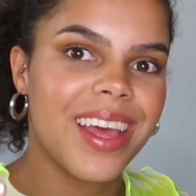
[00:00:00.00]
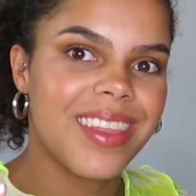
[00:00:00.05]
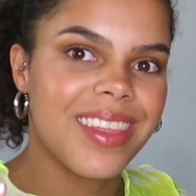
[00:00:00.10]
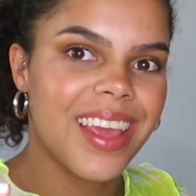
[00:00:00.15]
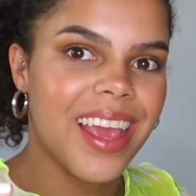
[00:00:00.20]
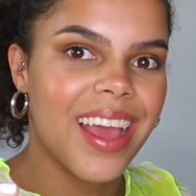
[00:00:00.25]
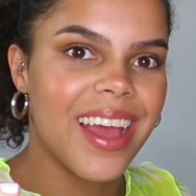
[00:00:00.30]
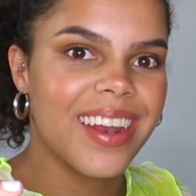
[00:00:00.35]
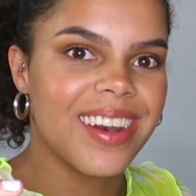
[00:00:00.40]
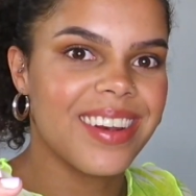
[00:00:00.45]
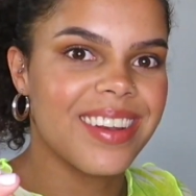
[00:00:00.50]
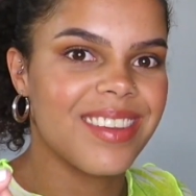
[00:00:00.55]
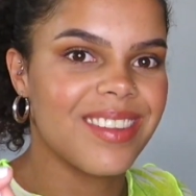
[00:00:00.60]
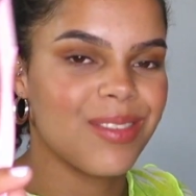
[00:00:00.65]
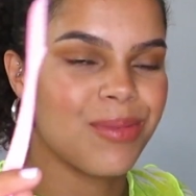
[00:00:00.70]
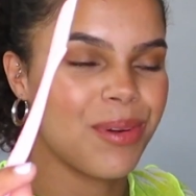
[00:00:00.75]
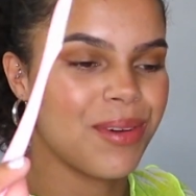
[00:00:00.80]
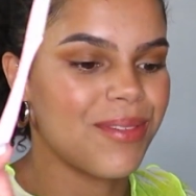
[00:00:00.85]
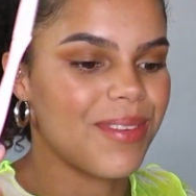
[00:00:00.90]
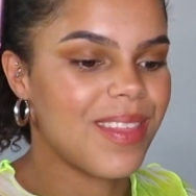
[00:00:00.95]
at the
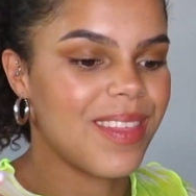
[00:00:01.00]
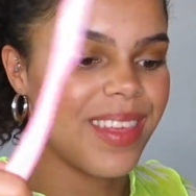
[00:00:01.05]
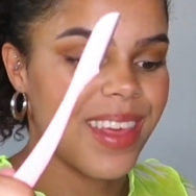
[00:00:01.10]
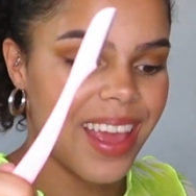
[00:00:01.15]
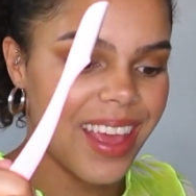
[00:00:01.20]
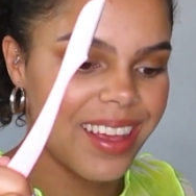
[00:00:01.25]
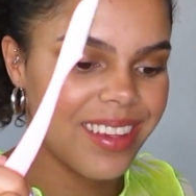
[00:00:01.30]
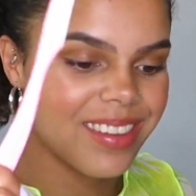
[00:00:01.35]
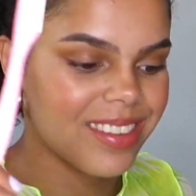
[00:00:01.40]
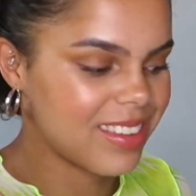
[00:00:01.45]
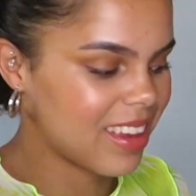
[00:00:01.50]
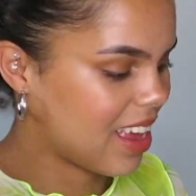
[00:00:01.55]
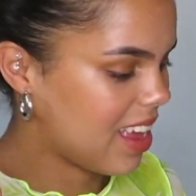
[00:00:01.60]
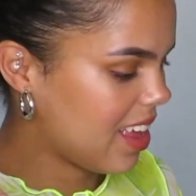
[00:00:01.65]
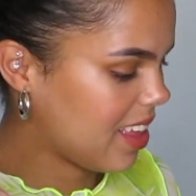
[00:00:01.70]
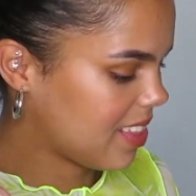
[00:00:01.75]
ends with this,